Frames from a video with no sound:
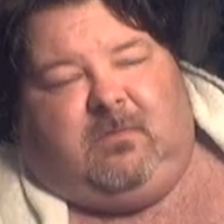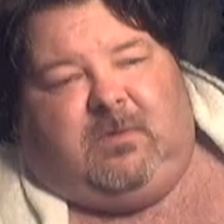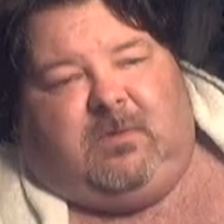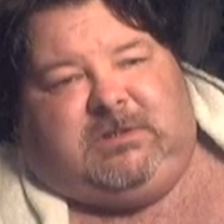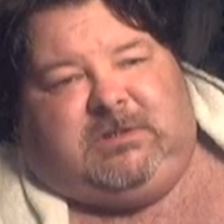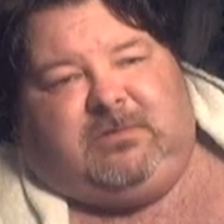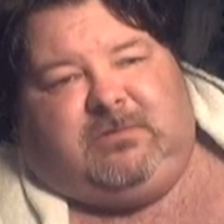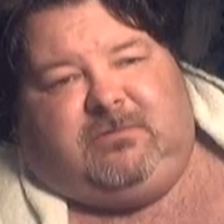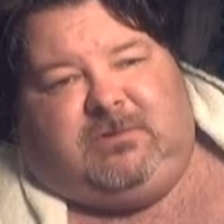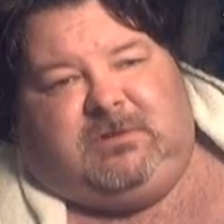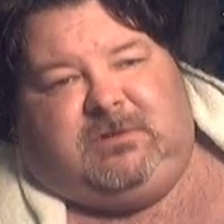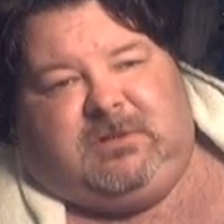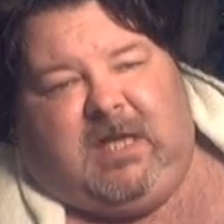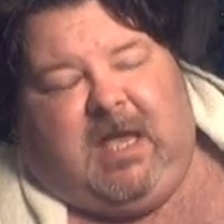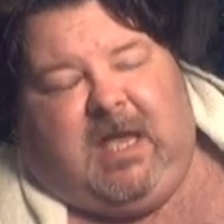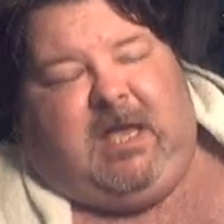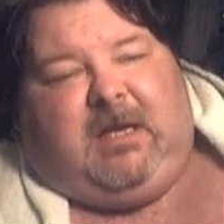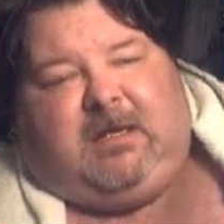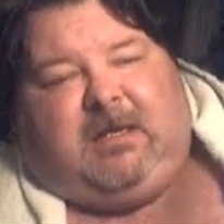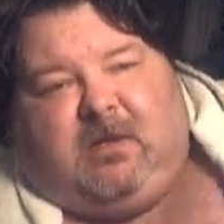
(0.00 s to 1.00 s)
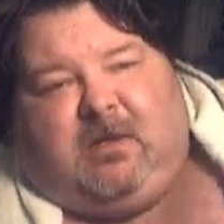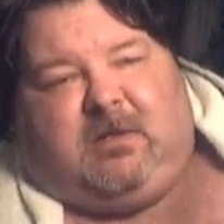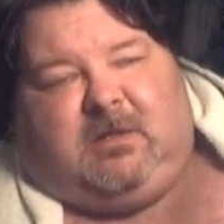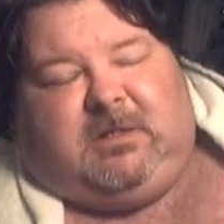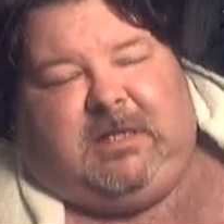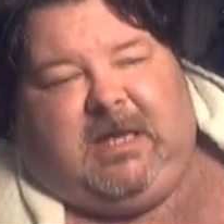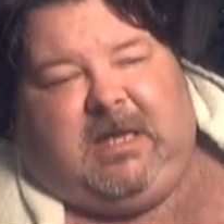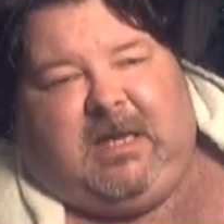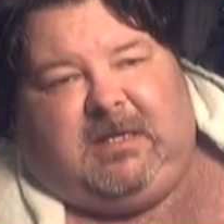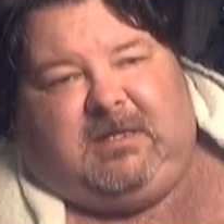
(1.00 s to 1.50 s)
Once you yank
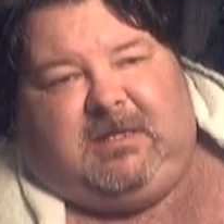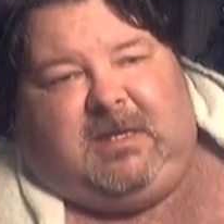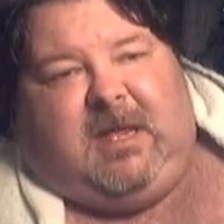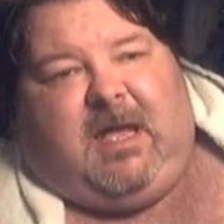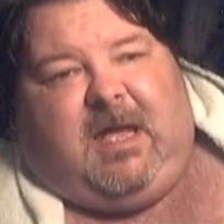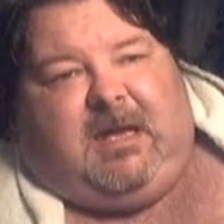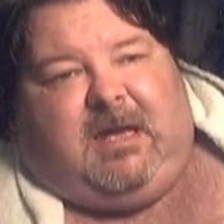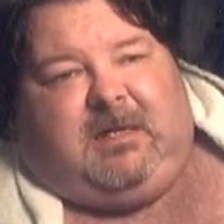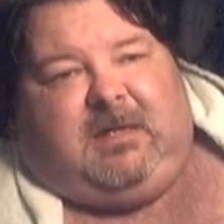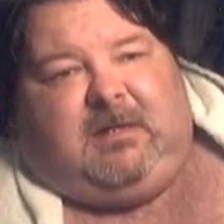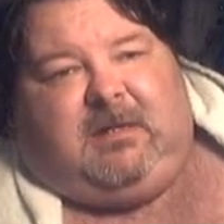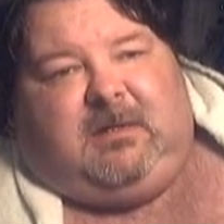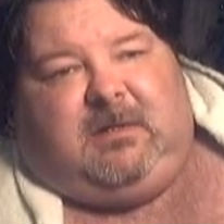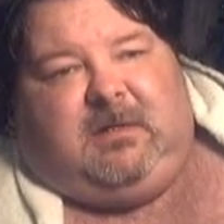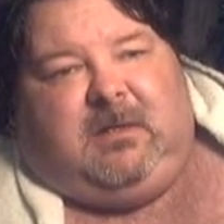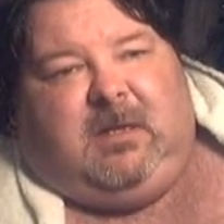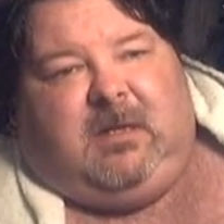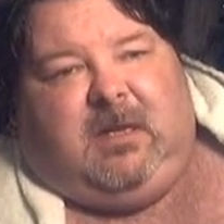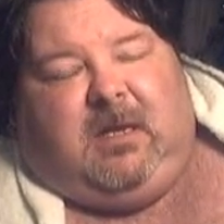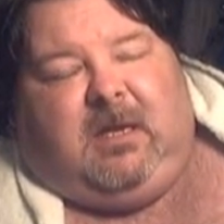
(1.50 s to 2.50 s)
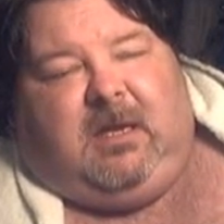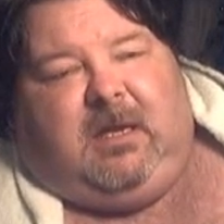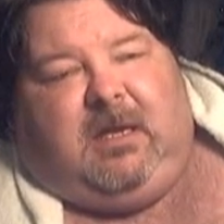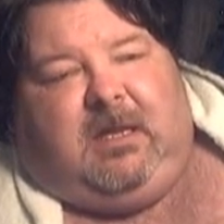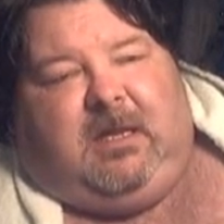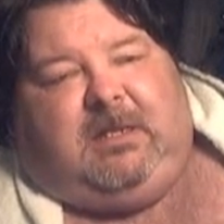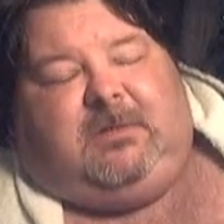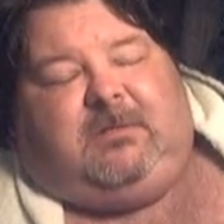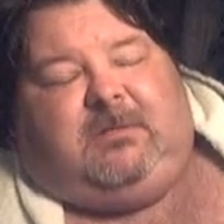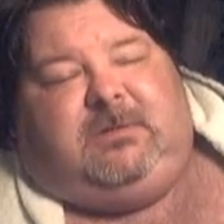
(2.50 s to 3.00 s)
on that net,
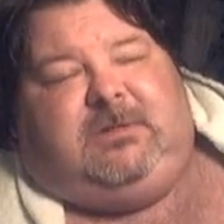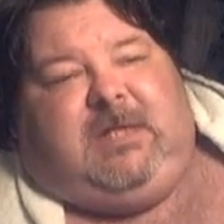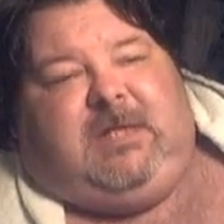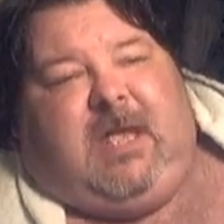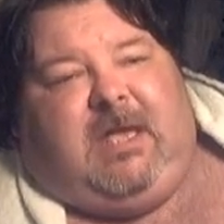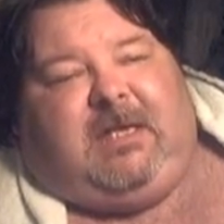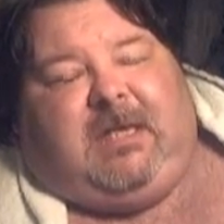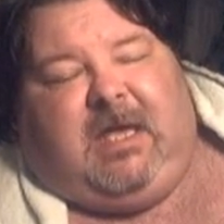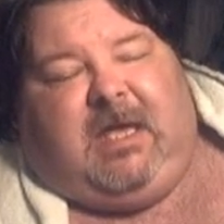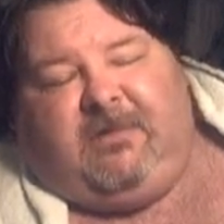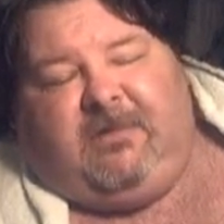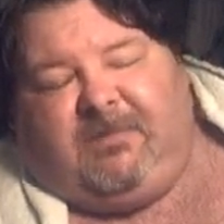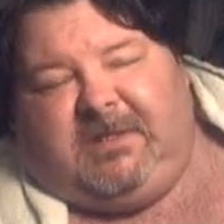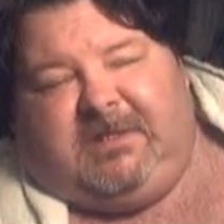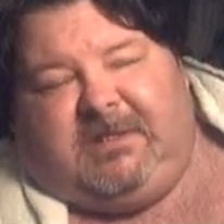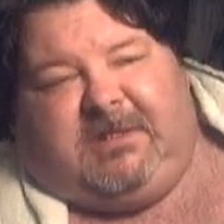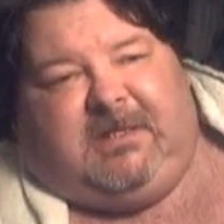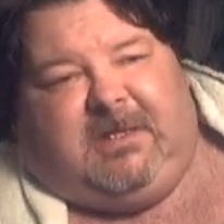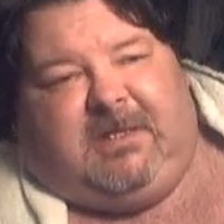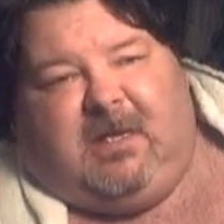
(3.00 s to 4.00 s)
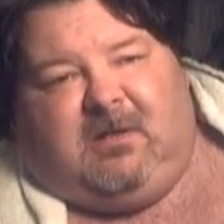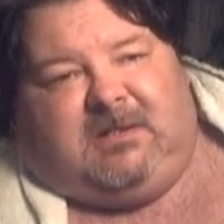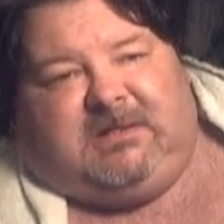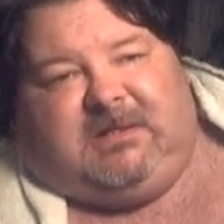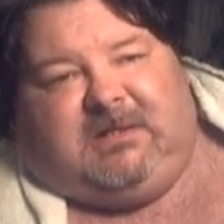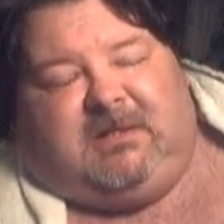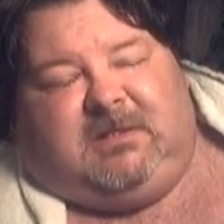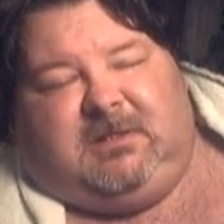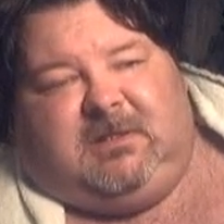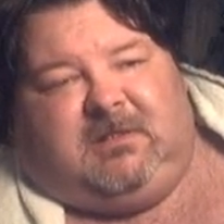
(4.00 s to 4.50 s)
it'll yank everything
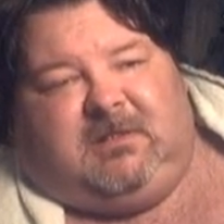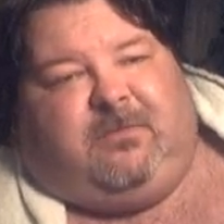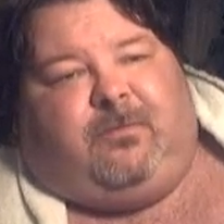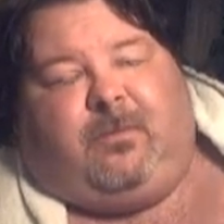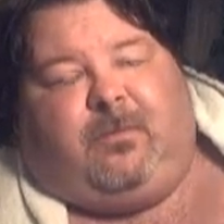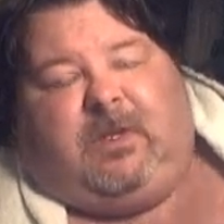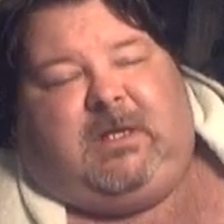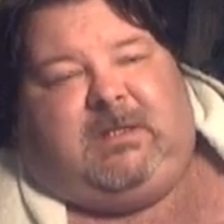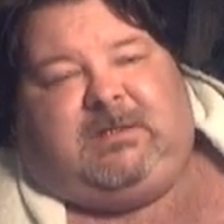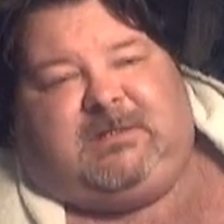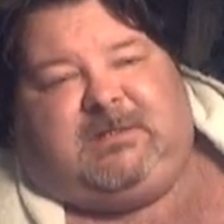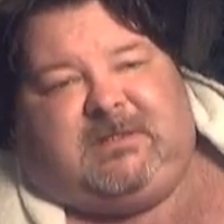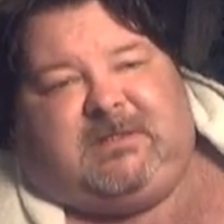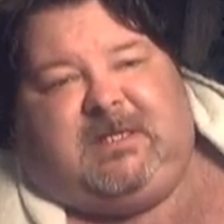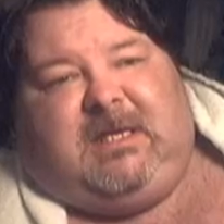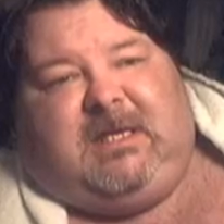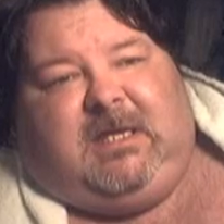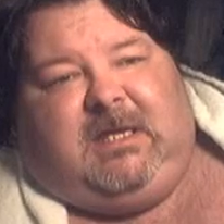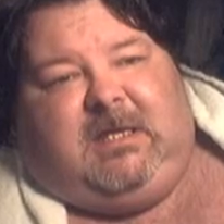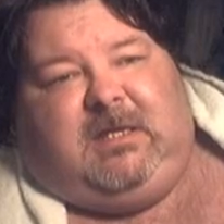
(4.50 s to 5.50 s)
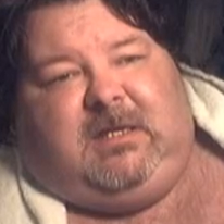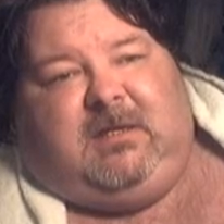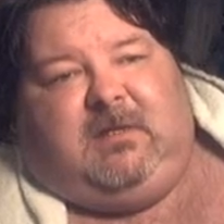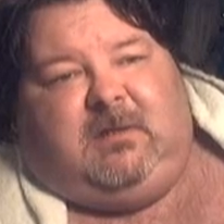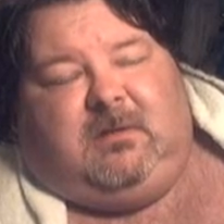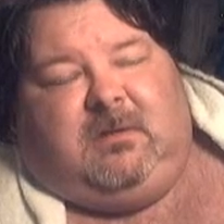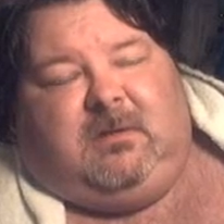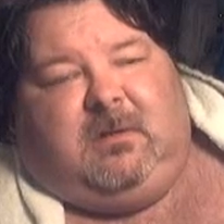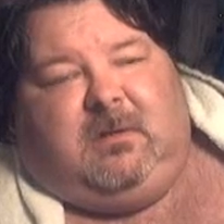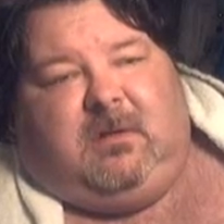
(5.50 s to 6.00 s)
else into the friggin' sea
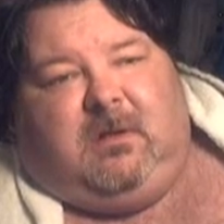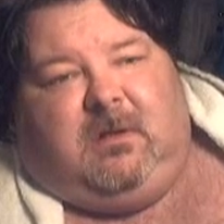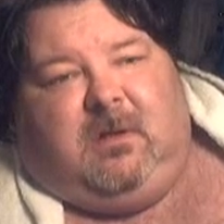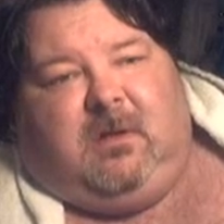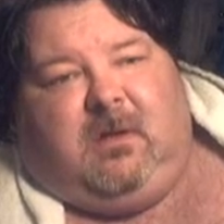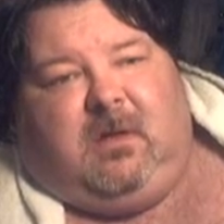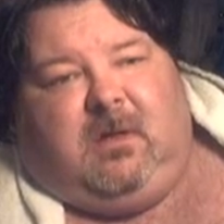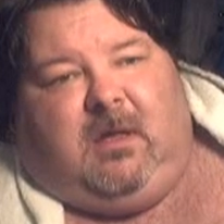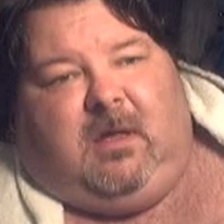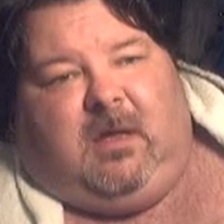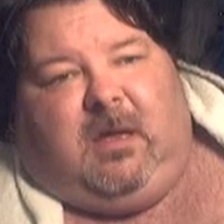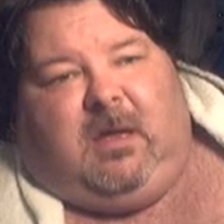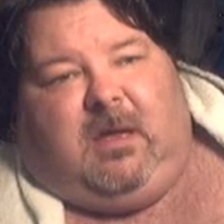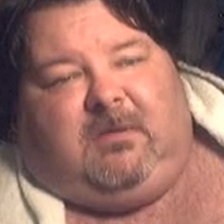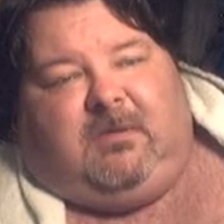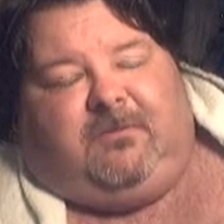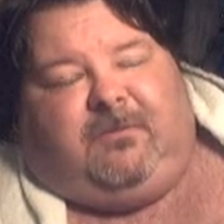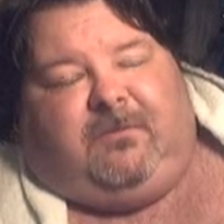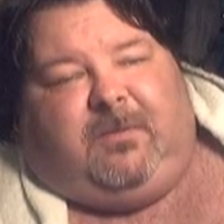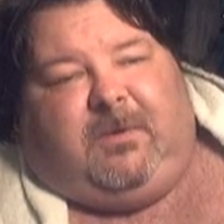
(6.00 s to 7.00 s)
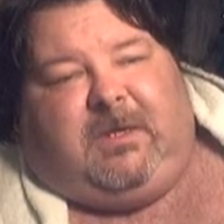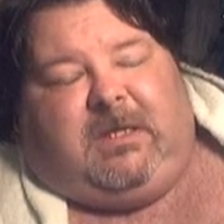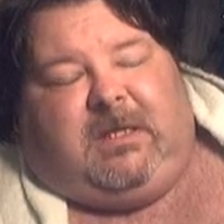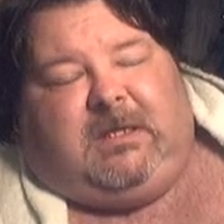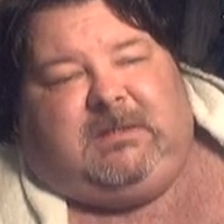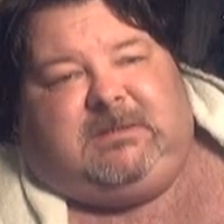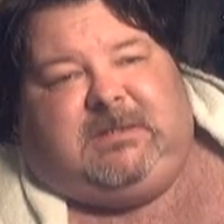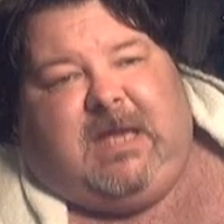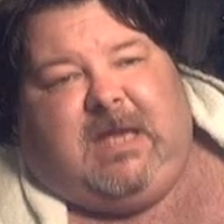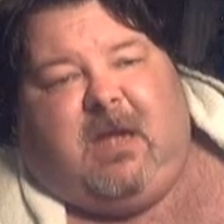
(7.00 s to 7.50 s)
and
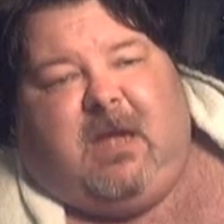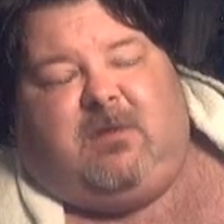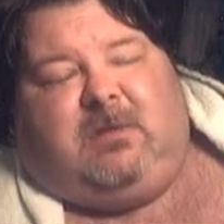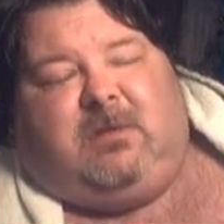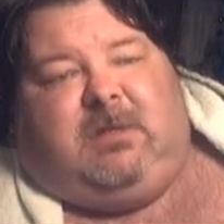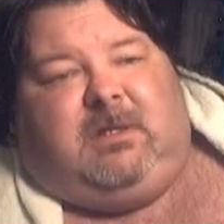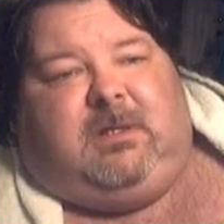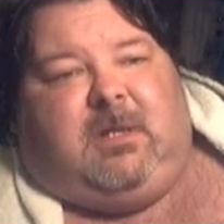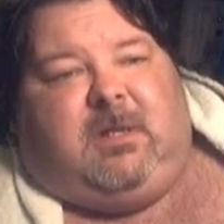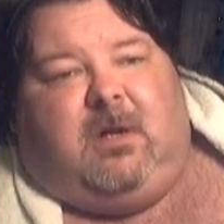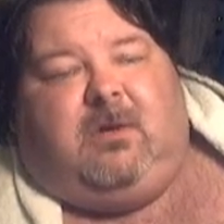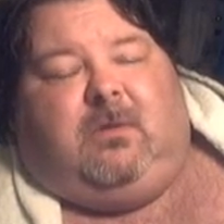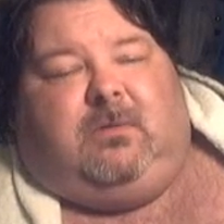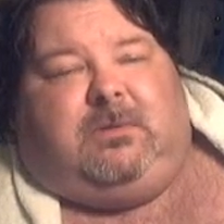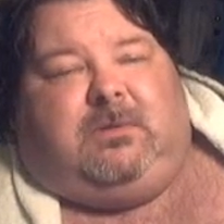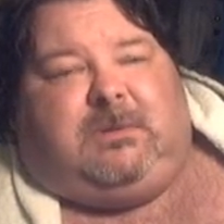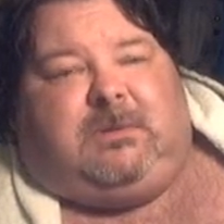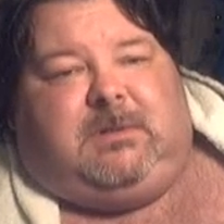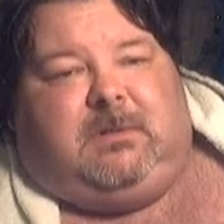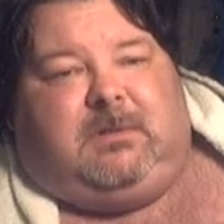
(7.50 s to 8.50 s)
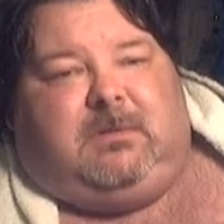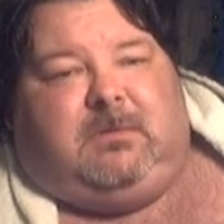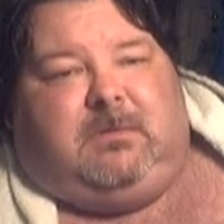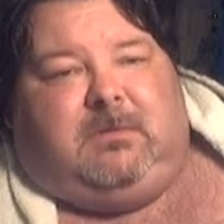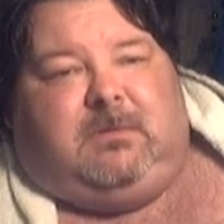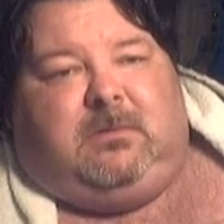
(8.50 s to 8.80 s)
friggin' down it goes.